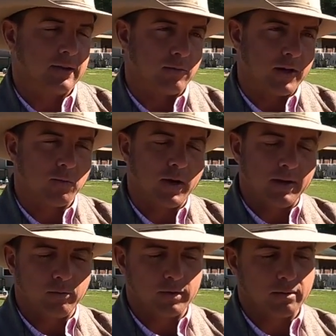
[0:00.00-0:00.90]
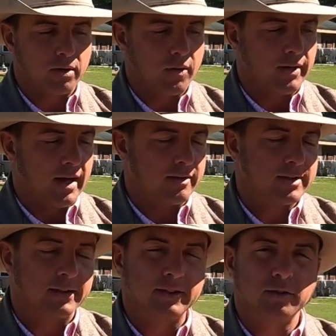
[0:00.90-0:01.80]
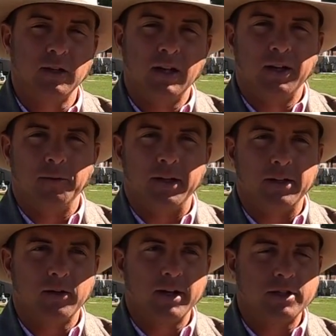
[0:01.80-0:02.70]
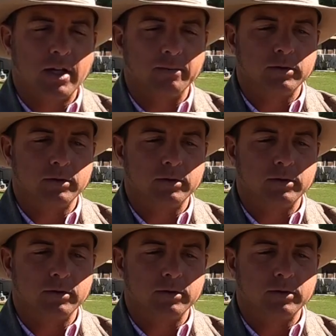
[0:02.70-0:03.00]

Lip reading: and right away with the blowing out tells us we did a great job.